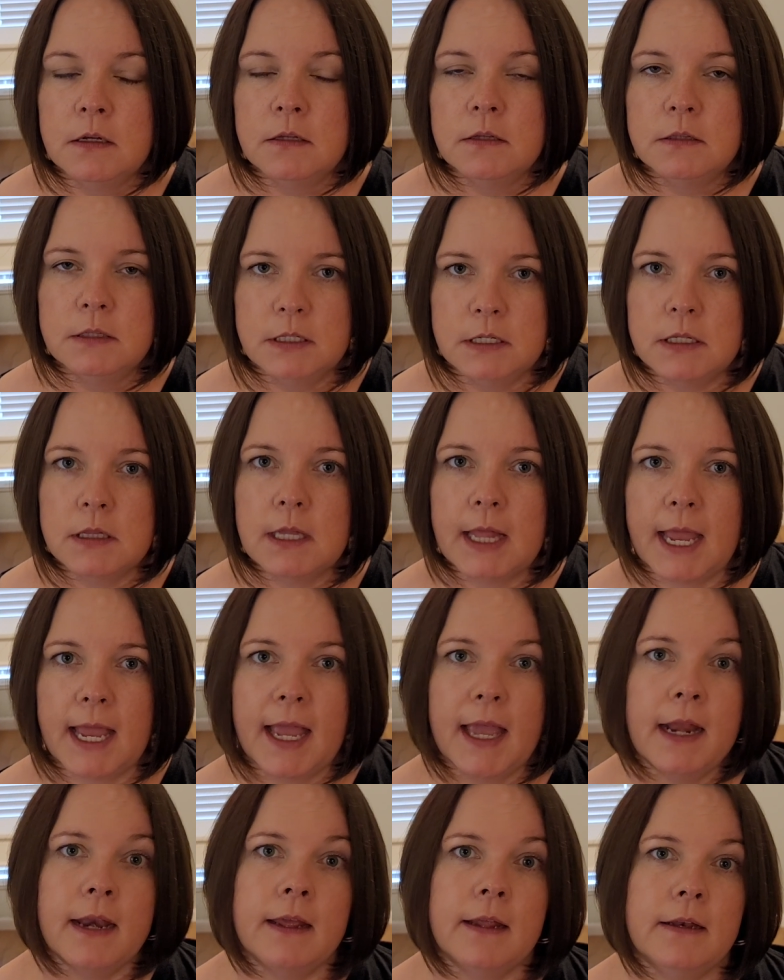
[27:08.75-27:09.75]
little
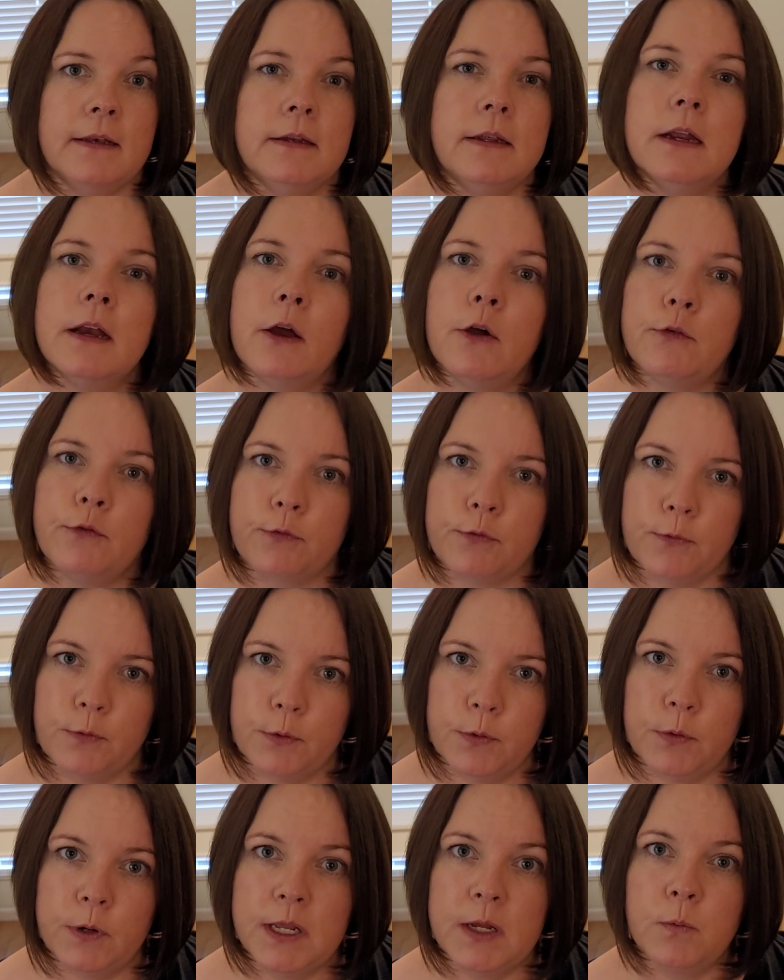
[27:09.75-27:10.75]
added, you know,
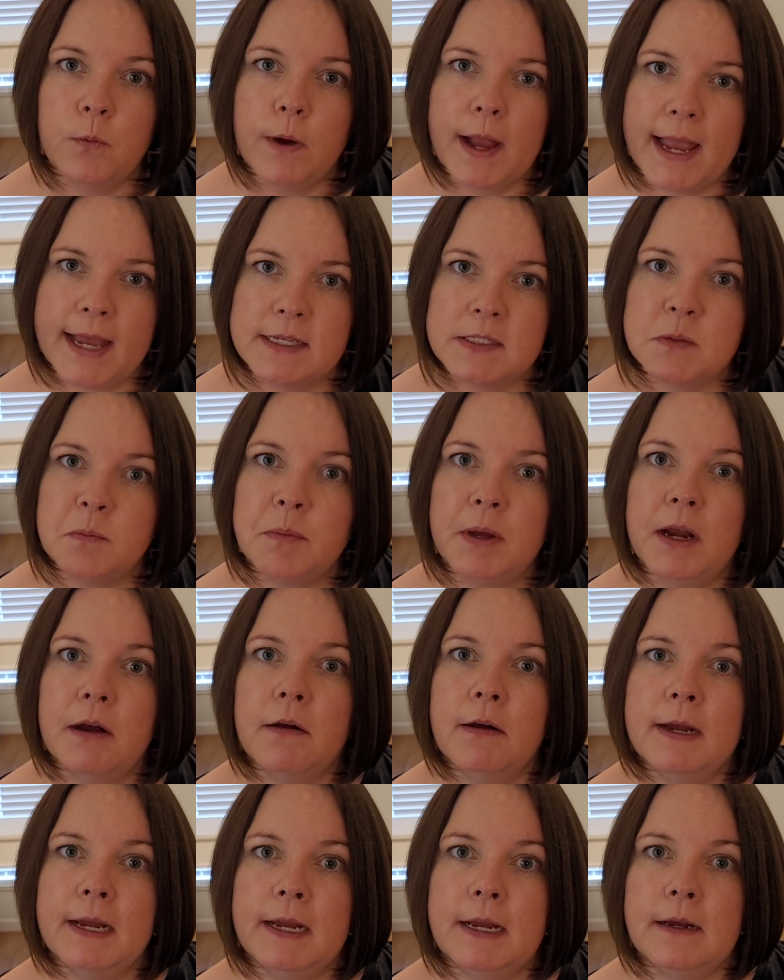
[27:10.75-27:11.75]
fruity
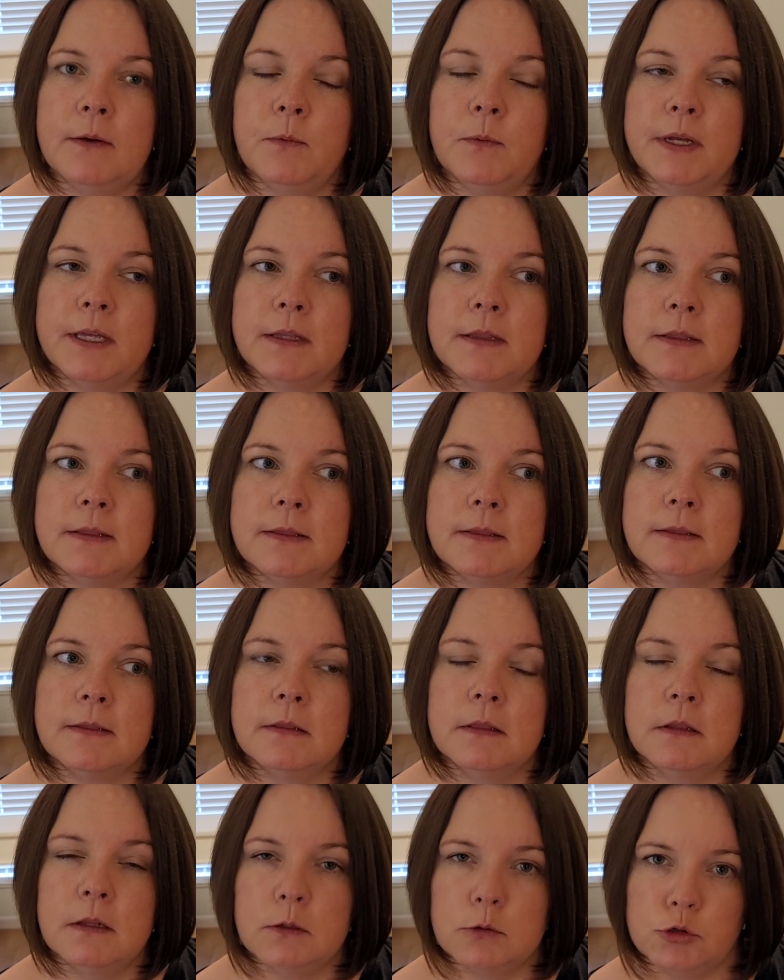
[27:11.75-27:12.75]
raspberry with a
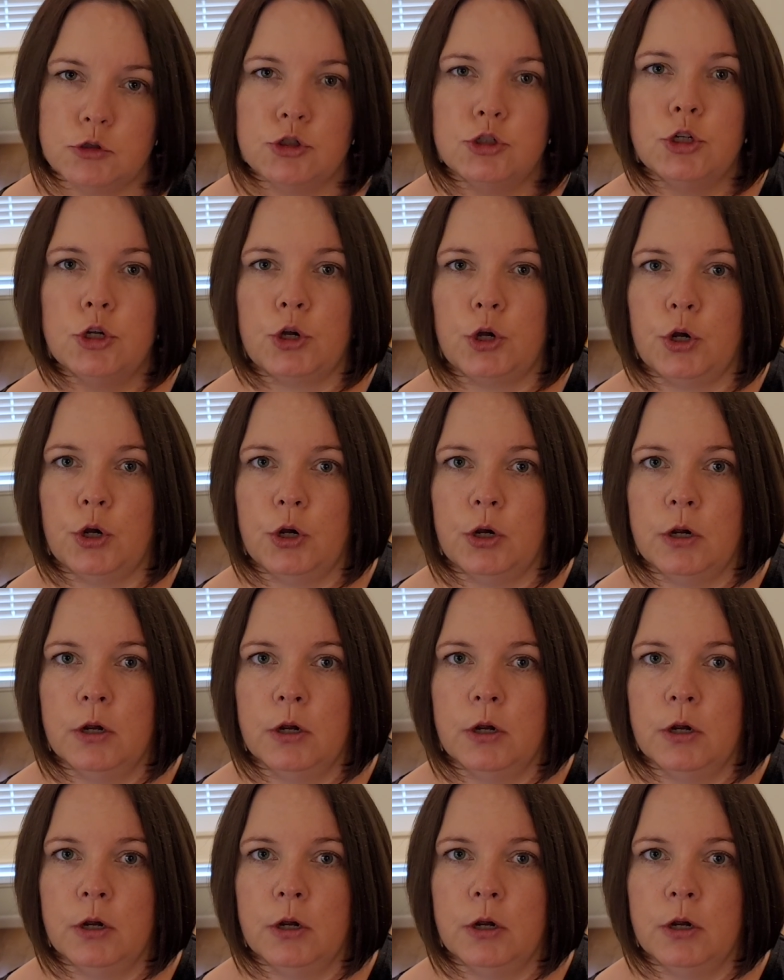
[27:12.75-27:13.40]
little sugar.